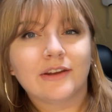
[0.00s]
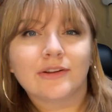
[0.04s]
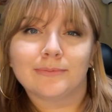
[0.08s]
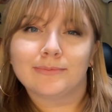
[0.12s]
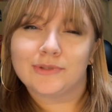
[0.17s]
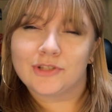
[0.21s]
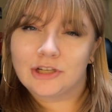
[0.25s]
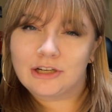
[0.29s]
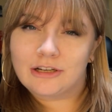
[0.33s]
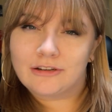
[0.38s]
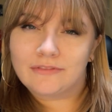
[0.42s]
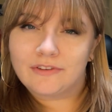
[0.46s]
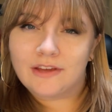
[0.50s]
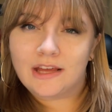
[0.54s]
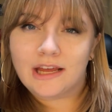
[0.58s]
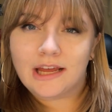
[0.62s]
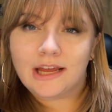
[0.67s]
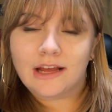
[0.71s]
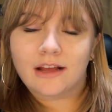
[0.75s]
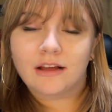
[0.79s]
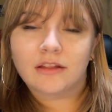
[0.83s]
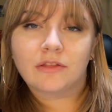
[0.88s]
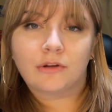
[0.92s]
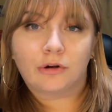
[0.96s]

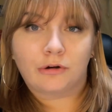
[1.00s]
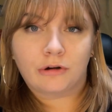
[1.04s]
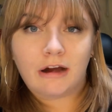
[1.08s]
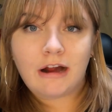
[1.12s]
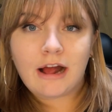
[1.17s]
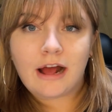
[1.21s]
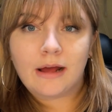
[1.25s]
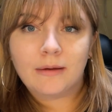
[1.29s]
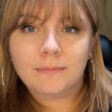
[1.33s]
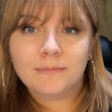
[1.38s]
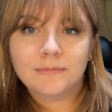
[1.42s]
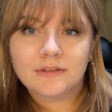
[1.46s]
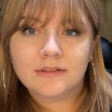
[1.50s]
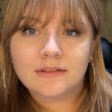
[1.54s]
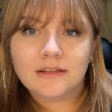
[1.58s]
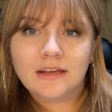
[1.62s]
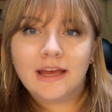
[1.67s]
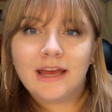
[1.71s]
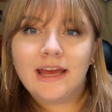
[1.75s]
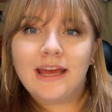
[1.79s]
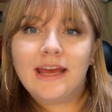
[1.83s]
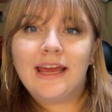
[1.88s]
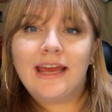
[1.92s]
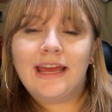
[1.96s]
observing crops,
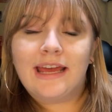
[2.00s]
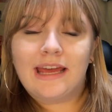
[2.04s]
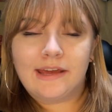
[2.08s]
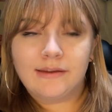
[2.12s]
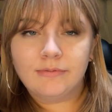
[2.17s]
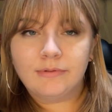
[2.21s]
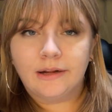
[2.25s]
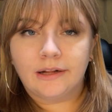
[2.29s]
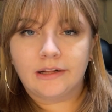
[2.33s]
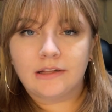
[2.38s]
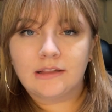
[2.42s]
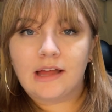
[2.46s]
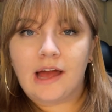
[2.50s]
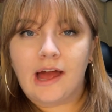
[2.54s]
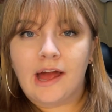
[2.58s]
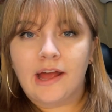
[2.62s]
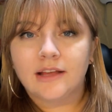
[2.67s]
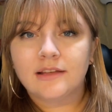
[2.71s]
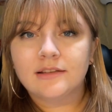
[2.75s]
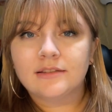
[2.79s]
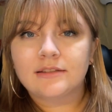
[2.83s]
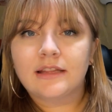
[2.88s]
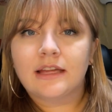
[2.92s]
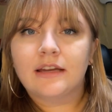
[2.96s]
he
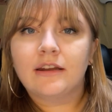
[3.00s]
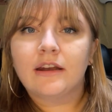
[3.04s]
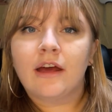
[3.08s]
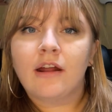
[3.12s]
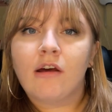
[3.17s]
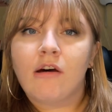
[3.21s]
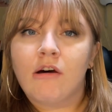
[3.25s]
realized that not